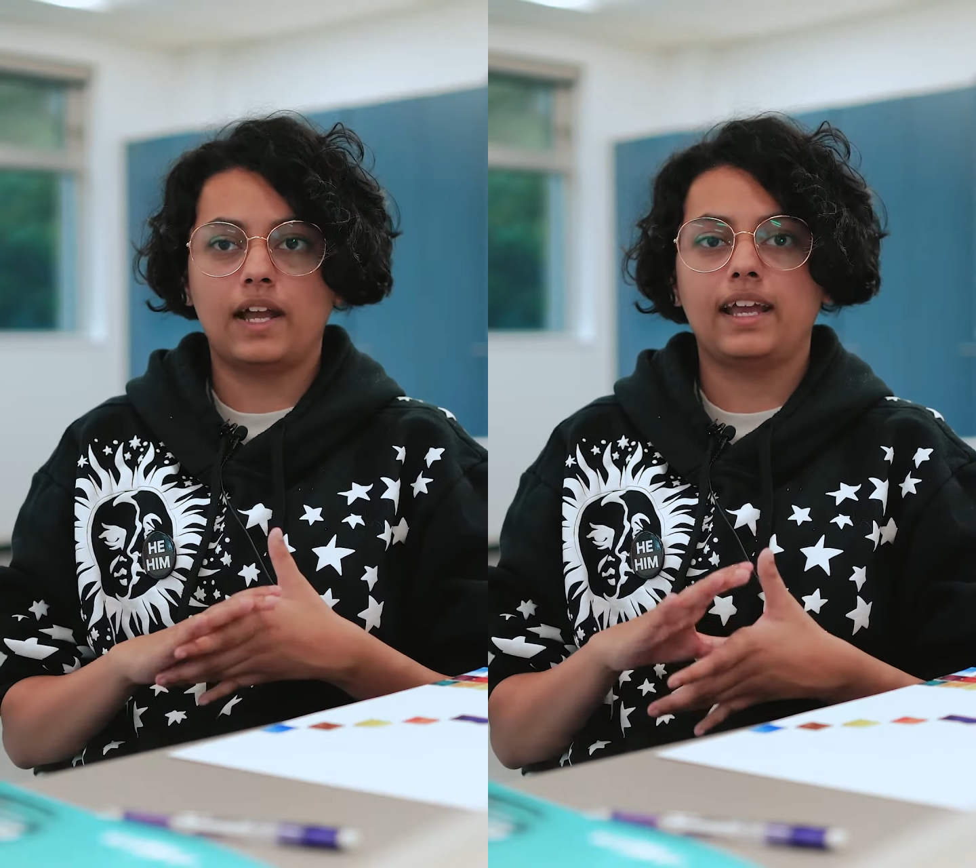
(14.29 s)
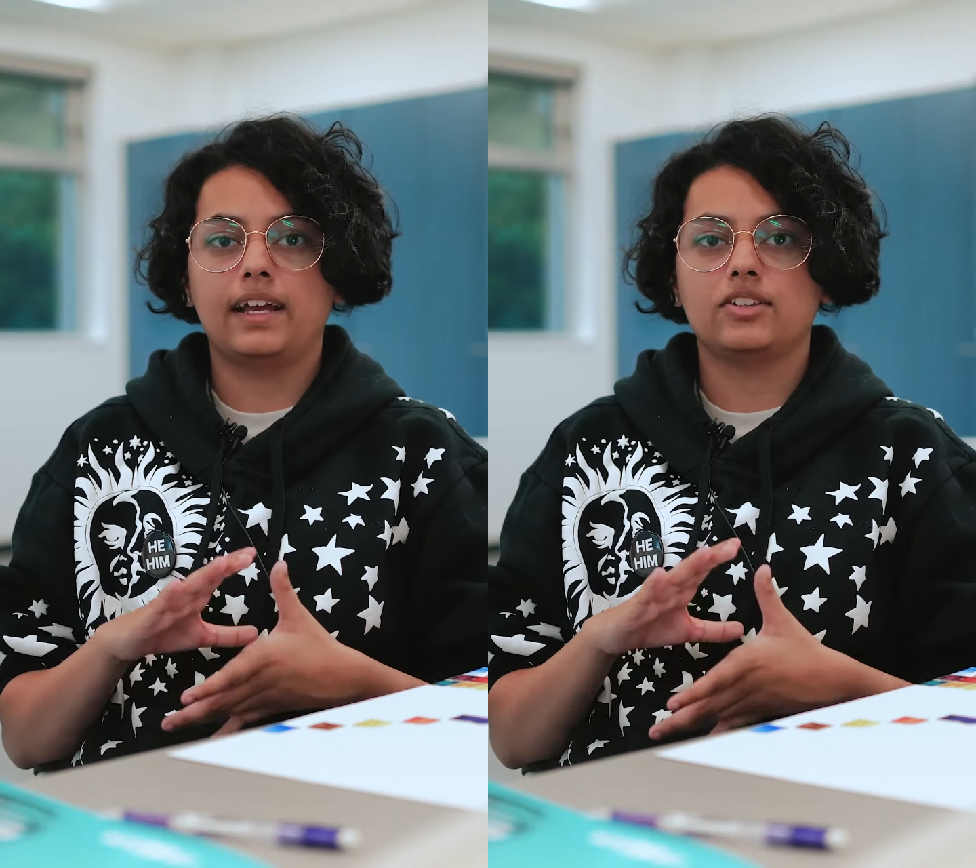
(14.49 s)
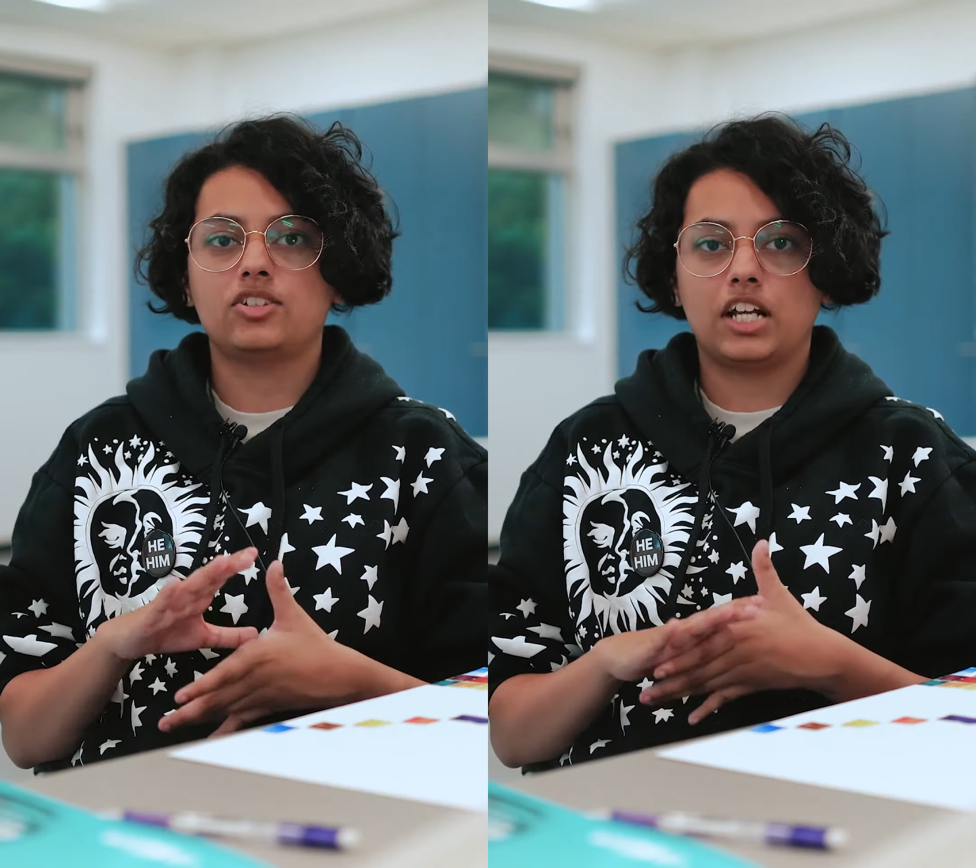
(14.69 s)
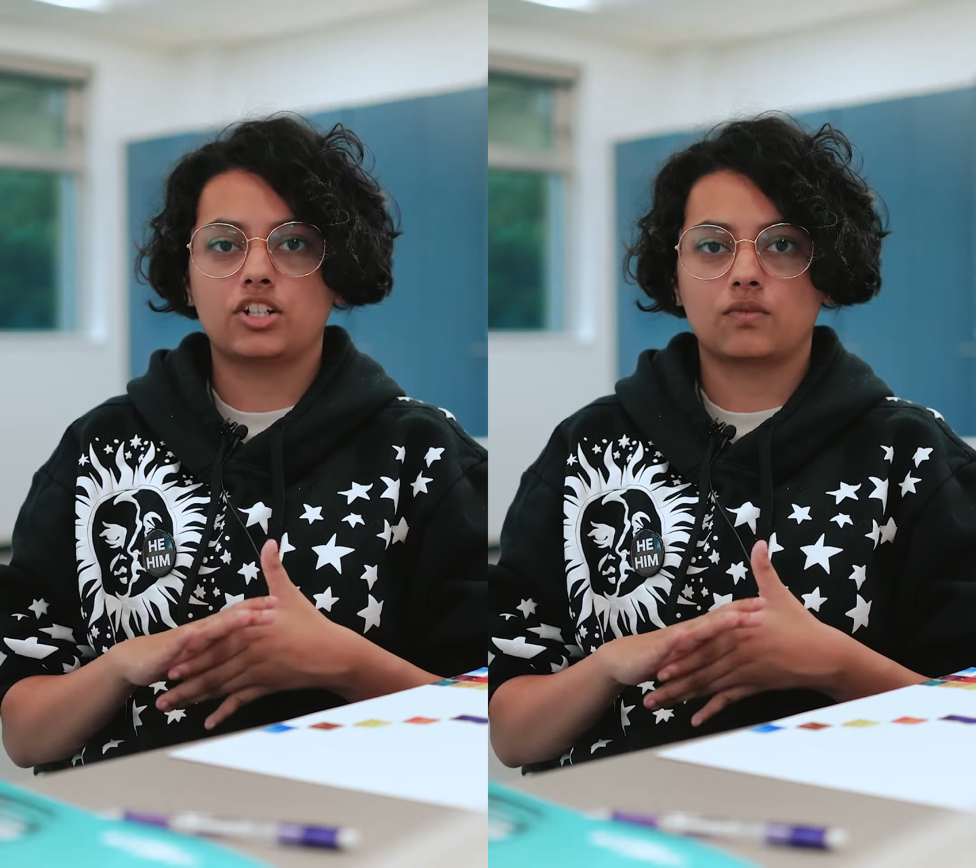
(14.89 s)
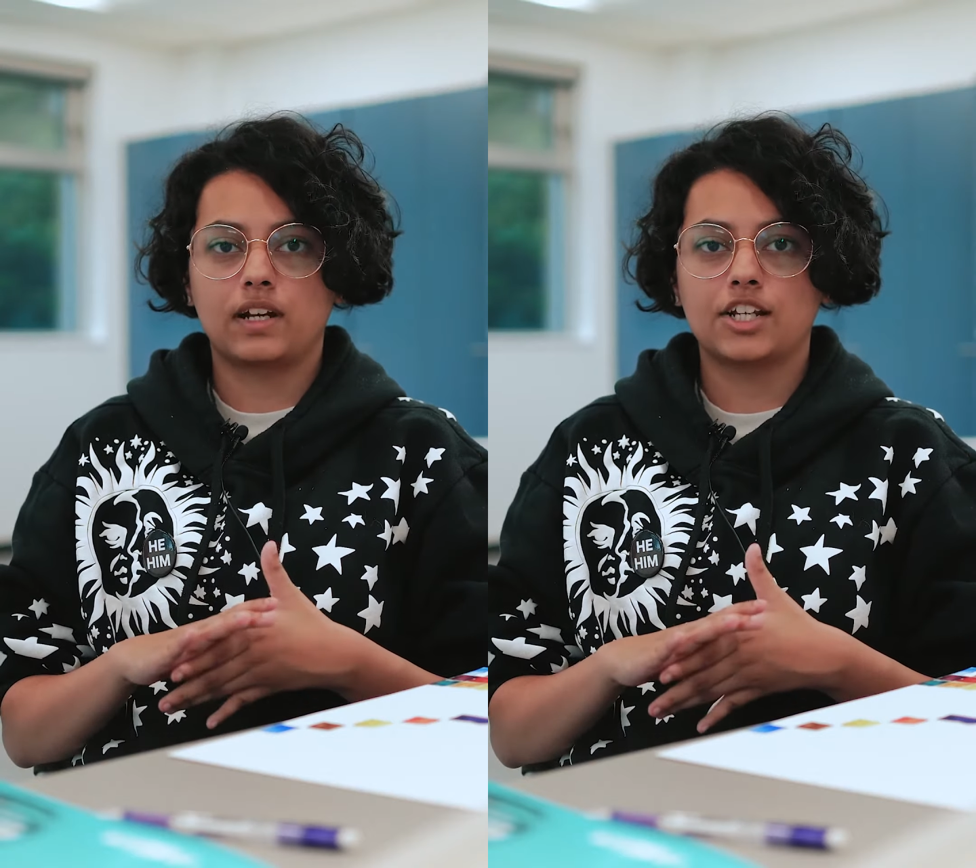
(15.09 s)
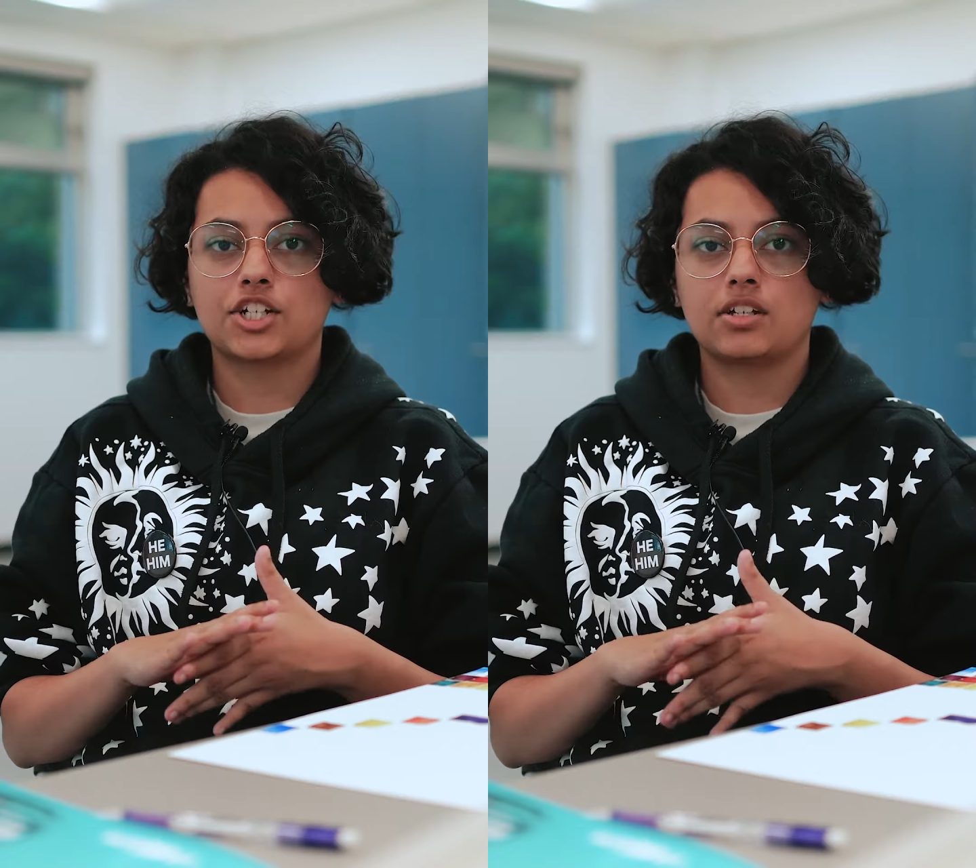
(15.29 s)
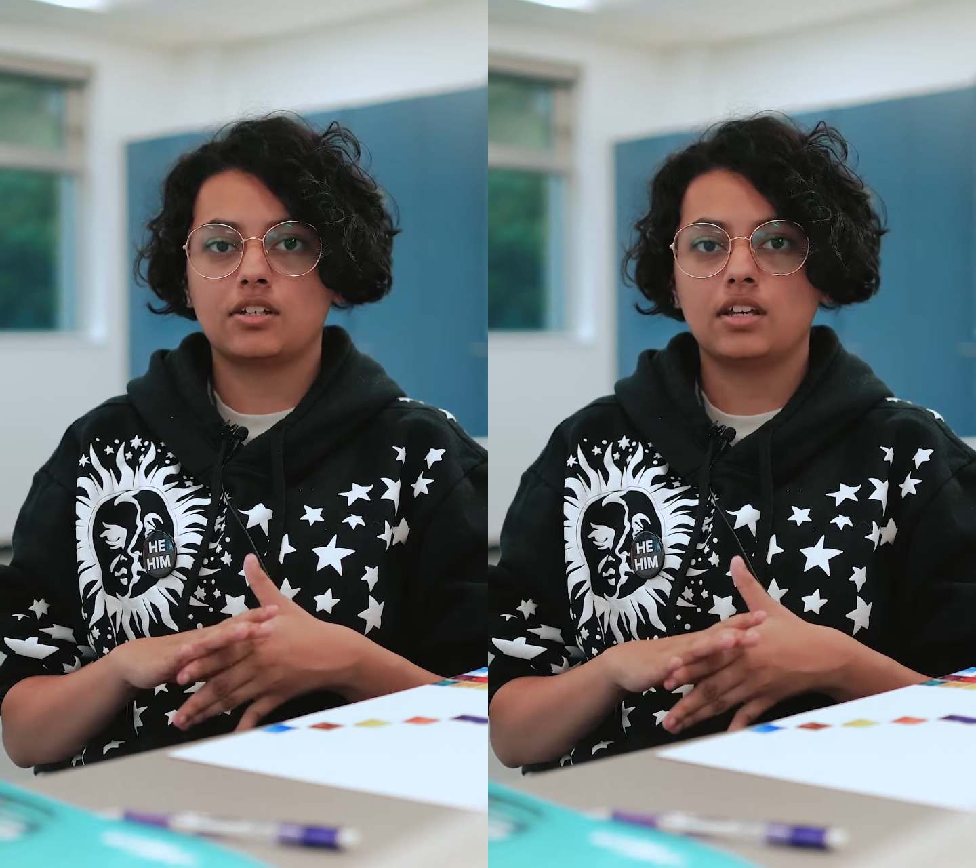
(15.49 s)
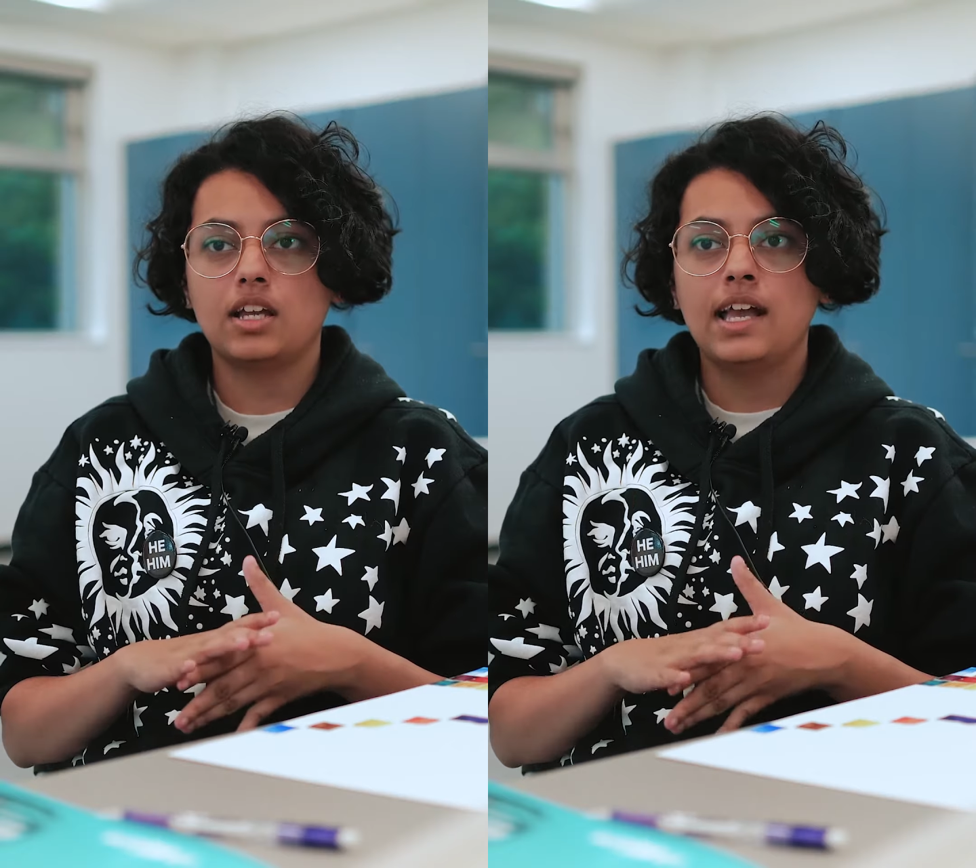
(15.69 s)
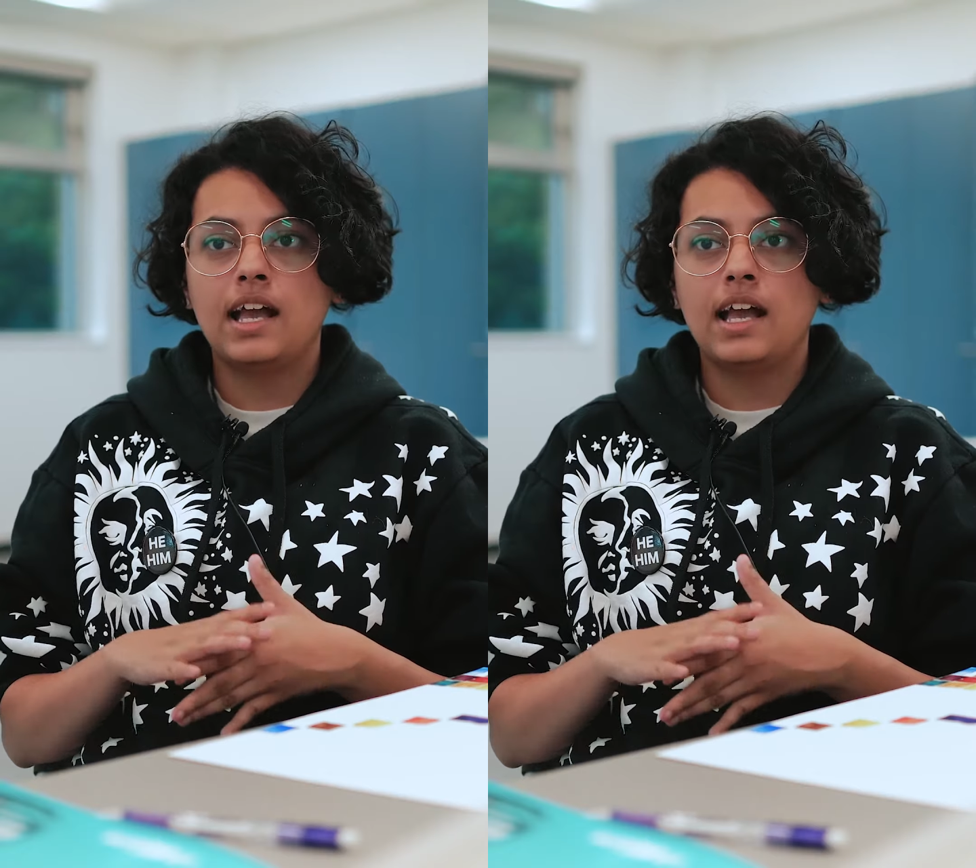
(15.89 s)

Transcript: and saturation,